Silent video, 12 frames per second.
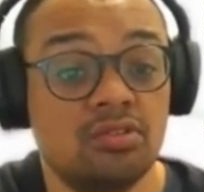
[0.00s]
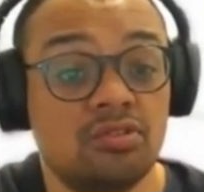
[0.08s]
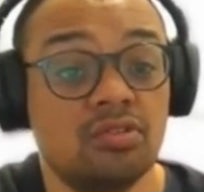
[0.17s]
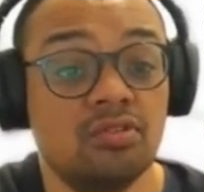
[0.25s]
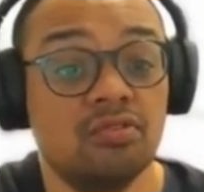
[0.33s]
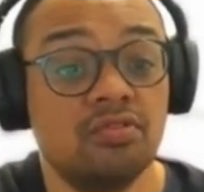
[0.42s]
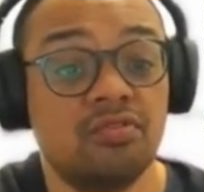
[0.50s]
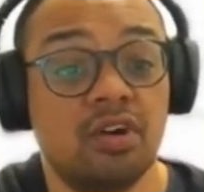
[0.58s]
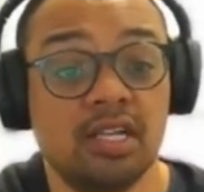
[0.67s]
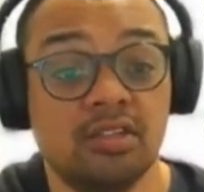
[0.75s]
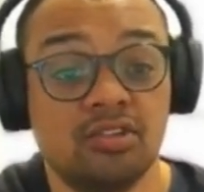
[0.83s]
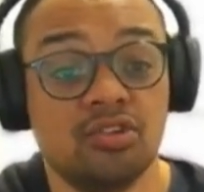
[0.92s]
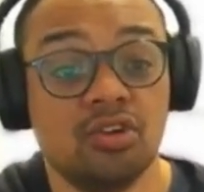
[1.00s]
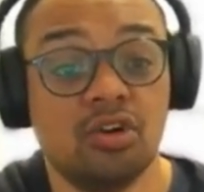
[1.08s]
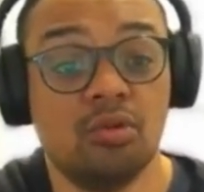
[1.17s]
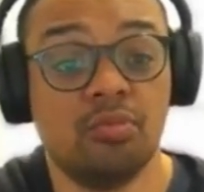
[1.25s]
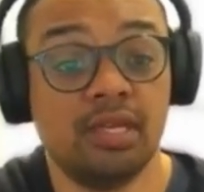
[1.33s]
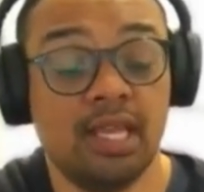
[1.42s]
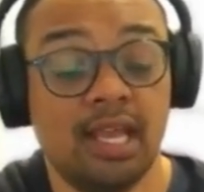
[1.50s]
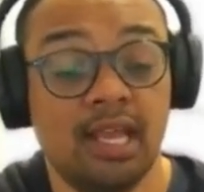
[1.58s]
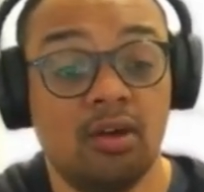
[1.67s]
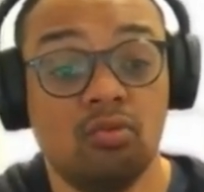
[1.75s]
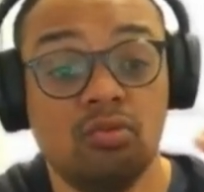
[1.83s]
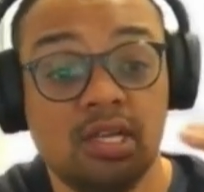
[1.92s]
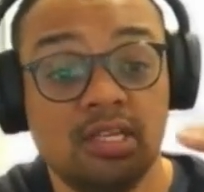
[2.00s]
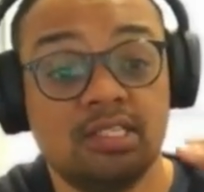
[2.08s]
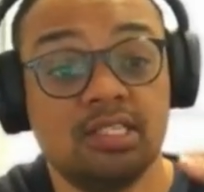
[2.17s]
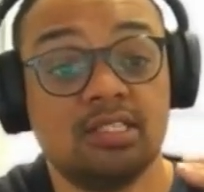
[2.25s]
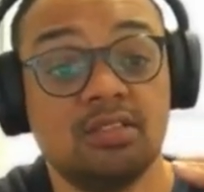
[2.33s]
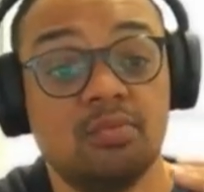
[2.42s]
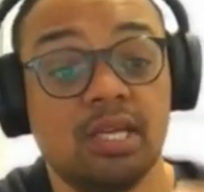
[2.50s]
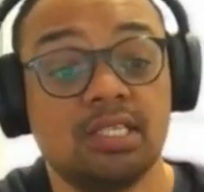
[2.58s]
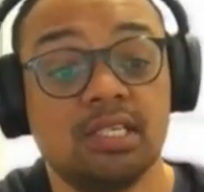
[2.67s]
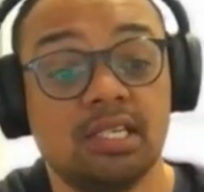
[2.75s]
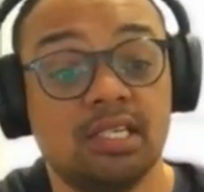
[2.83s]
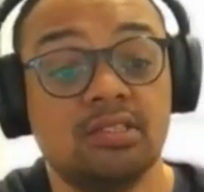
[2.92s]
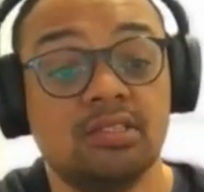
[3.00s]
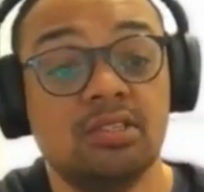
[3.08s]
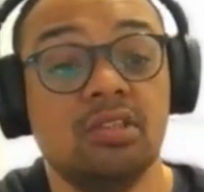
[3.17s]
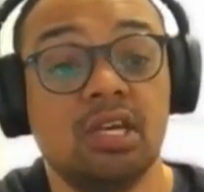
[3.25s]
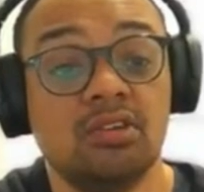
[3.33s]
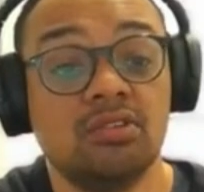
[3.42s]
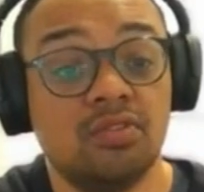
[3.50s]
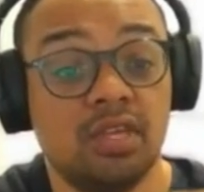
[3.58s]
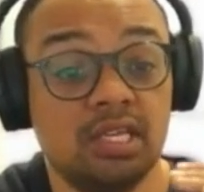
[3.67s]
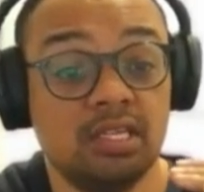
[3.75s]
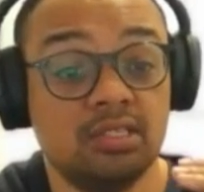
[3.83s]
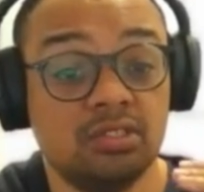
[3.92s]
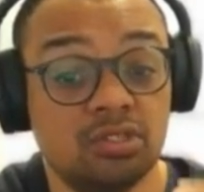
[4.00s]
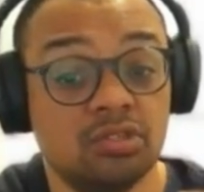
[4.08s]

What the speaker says: to find a job and how systematically to do those things,